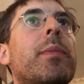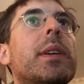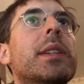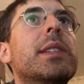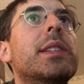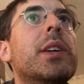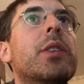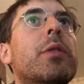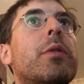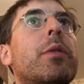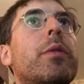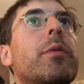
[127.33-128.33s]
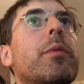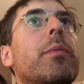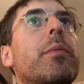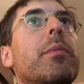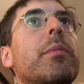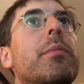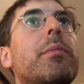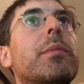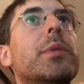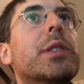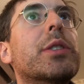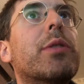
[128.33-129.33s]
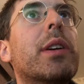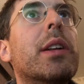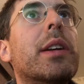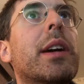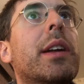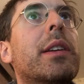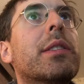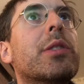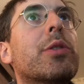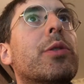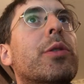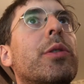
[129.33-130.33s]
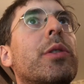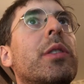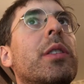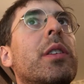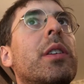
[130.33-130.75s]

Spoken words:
instead of just relegated to